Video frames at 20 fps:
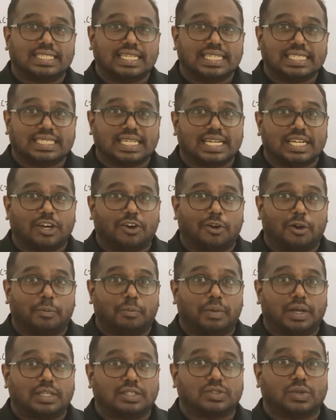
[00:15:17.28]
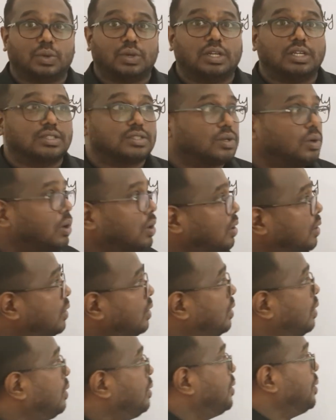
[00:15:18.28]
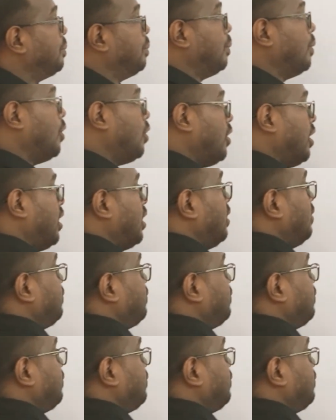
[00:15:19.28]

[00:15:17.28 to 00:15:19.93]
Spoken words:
recent development. So it is called modern